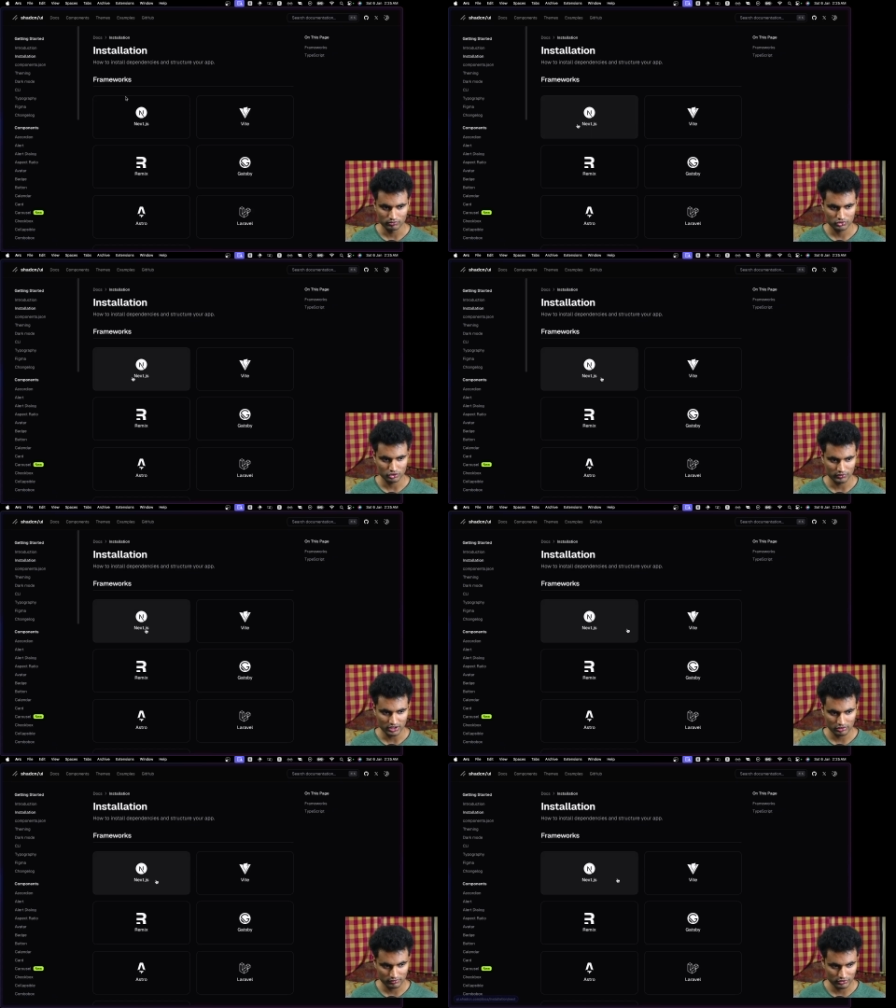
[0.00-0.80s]
So we
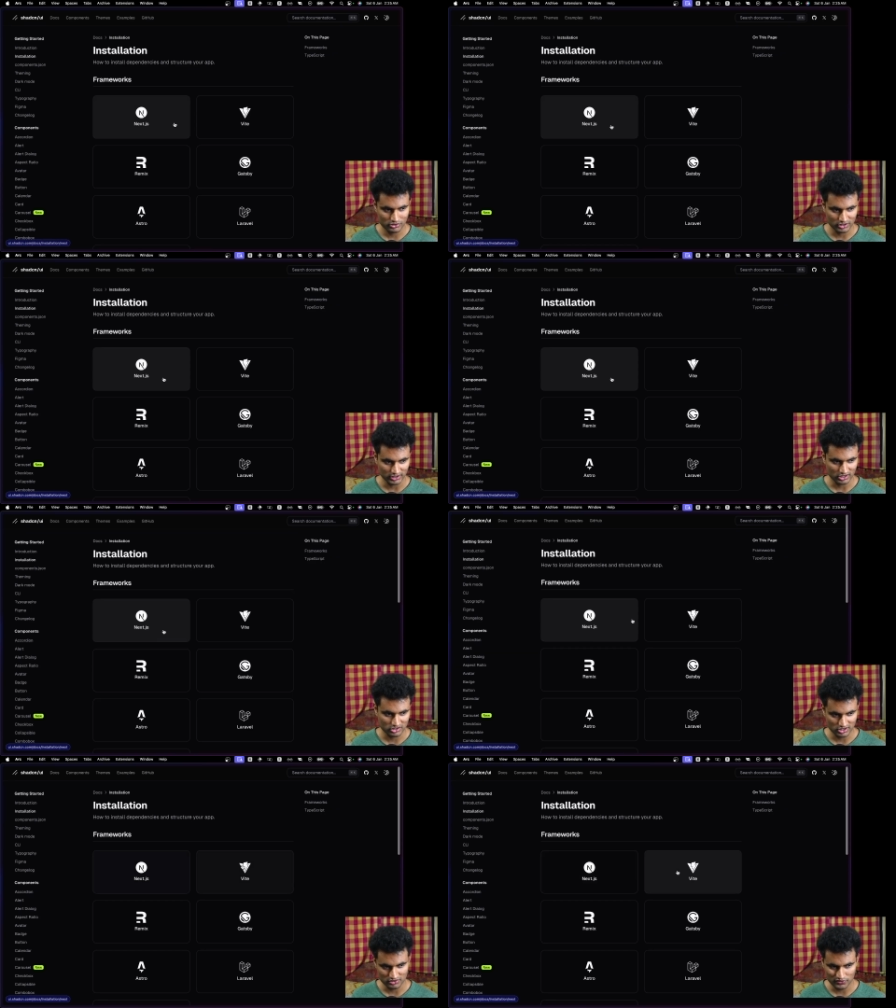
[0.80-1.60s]
are using
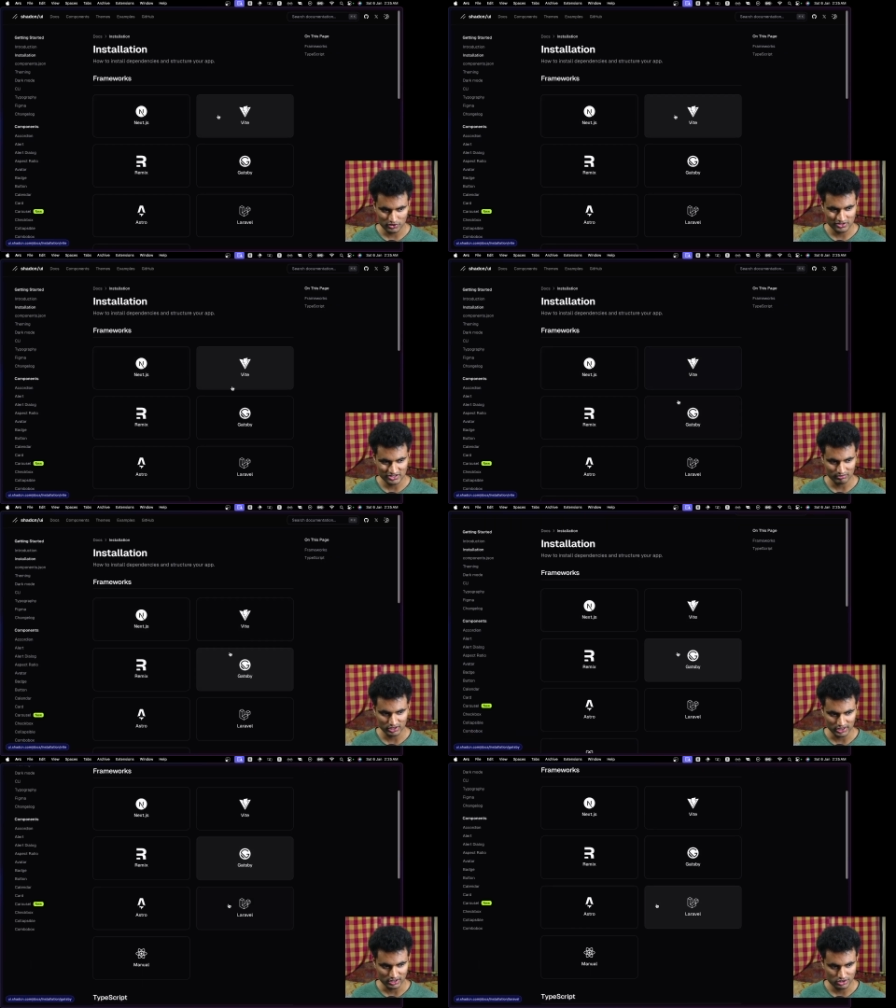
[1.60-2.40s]
Next.js. If you're using
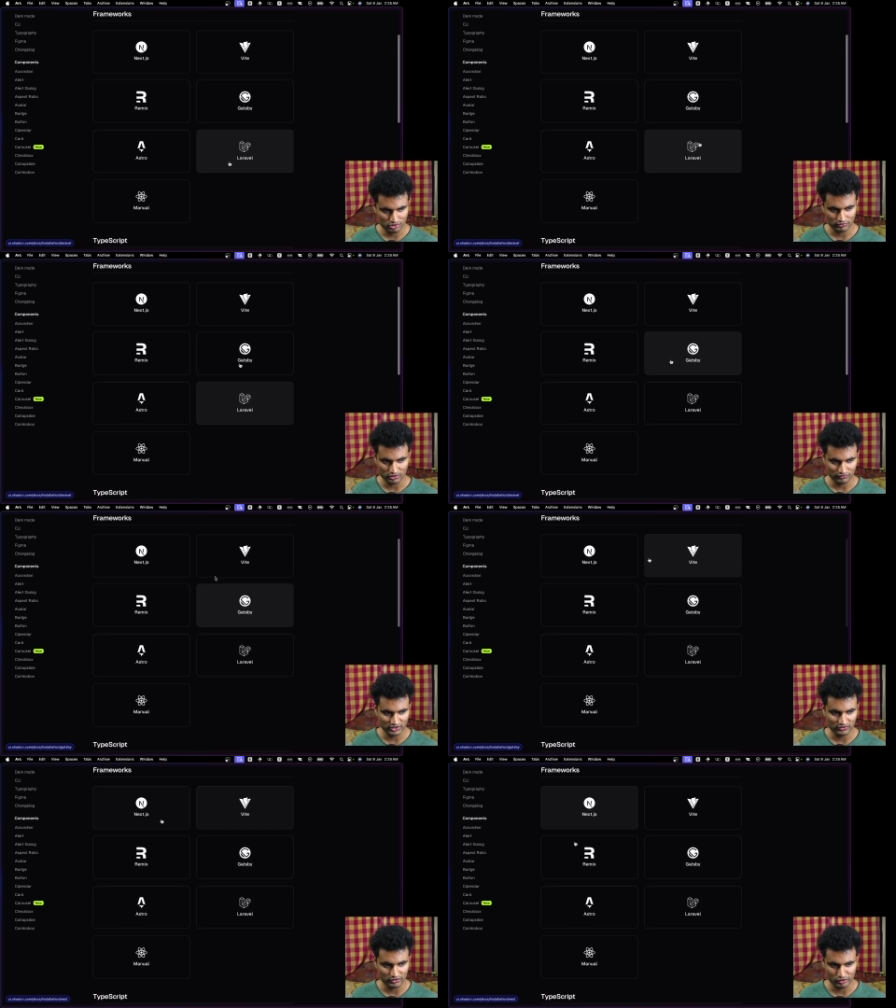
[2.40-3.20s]
something else, you can
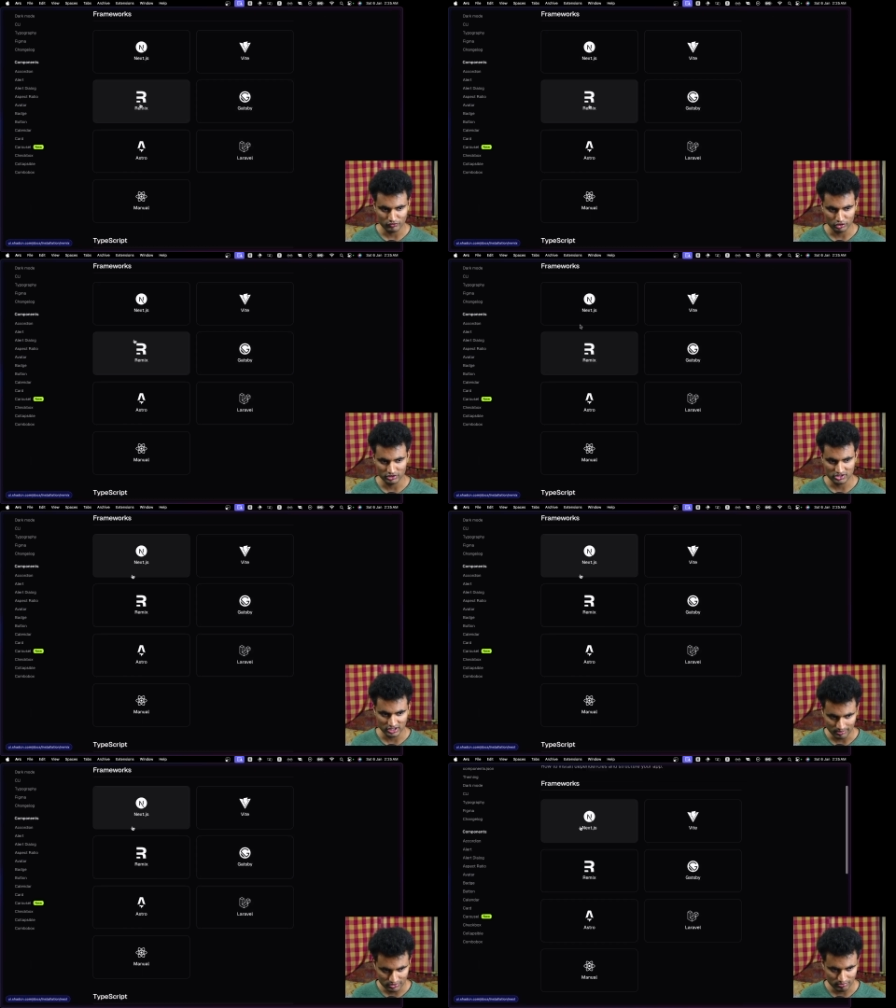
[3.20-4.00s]
feel free to follow the
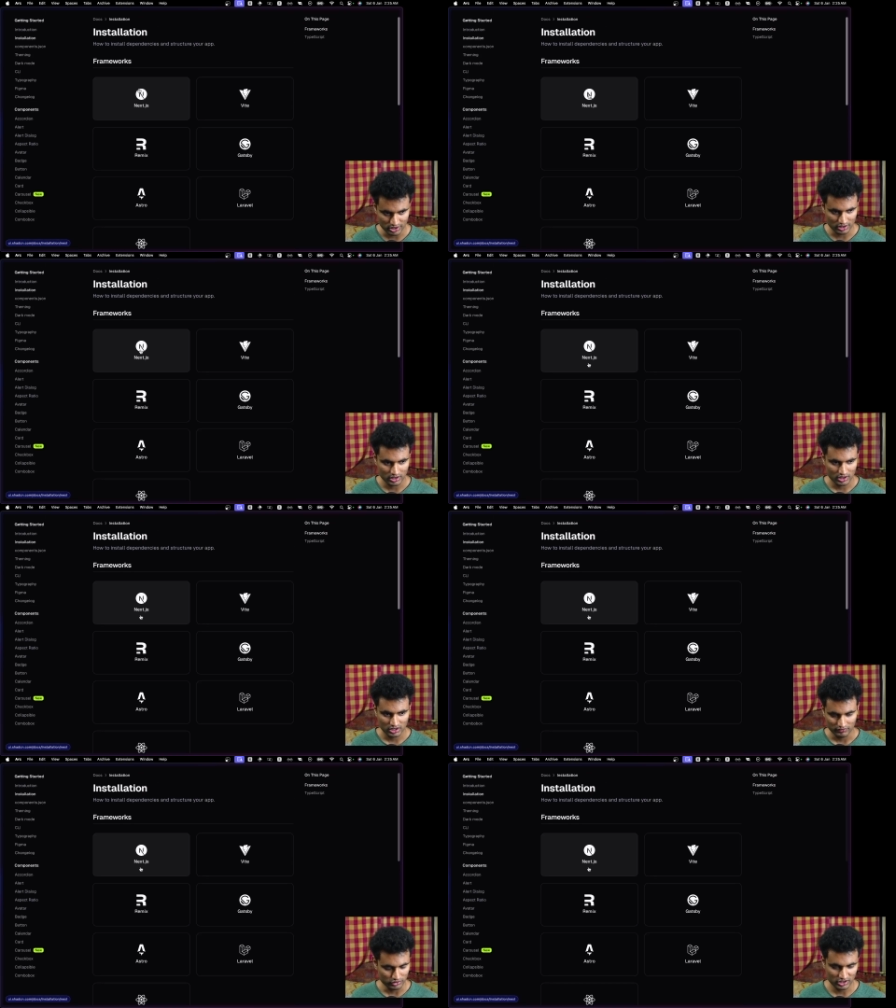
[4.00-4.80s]
steps, but
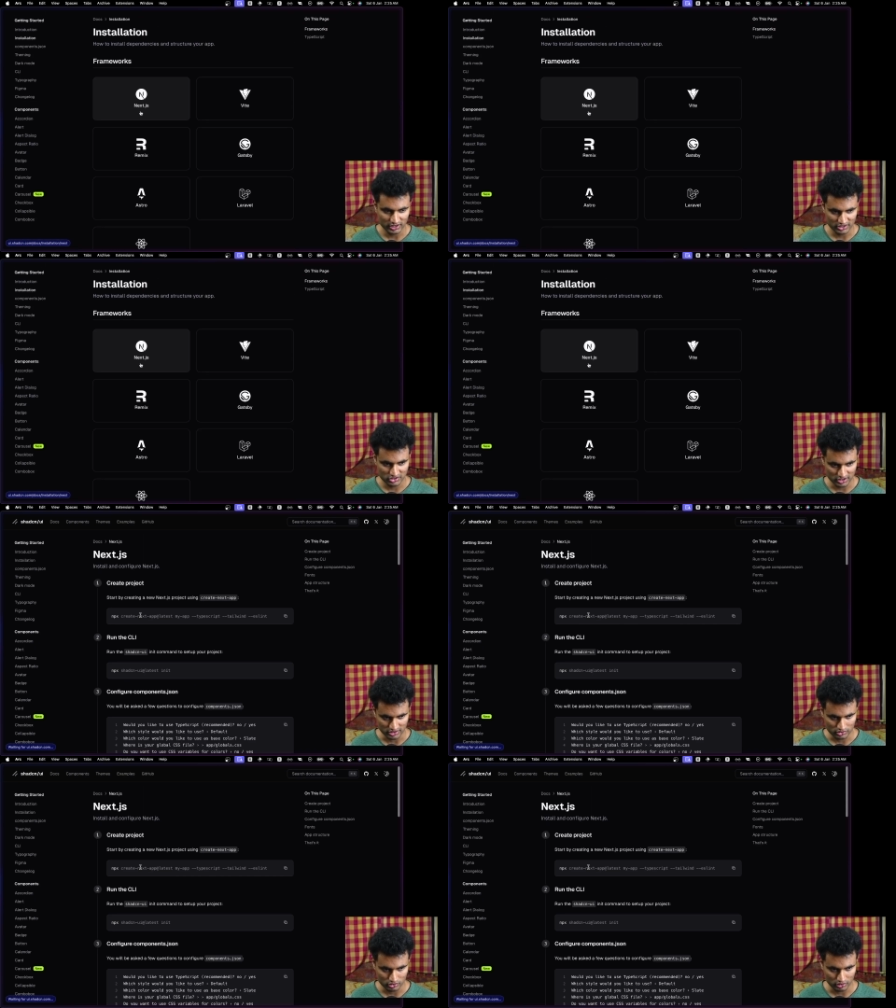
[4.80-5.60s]
we're using Next.js.
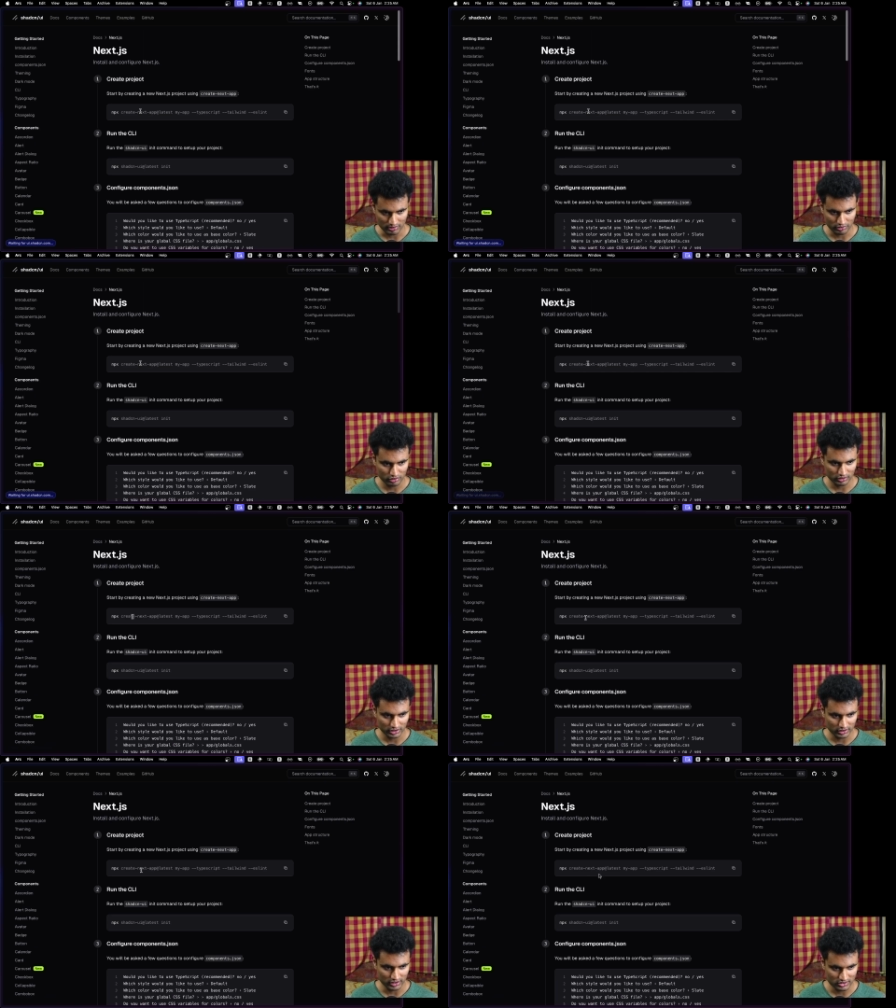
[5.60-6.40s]
So I'm going to
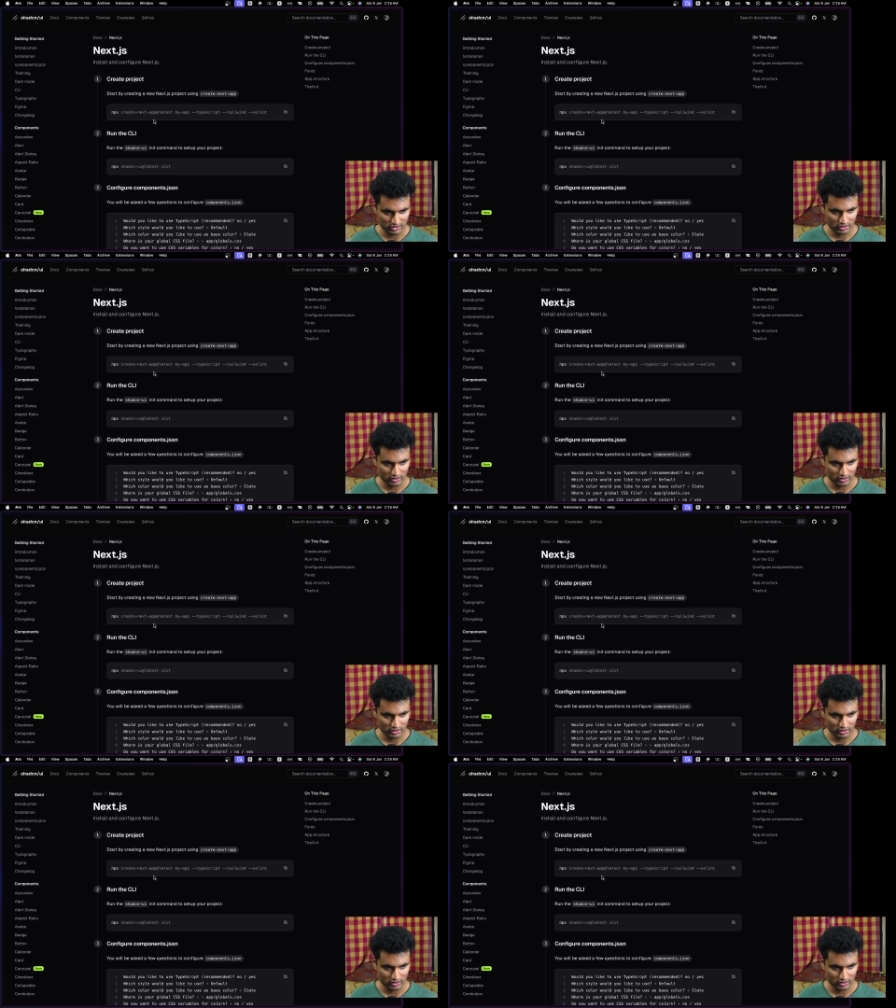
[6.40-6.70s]
click this.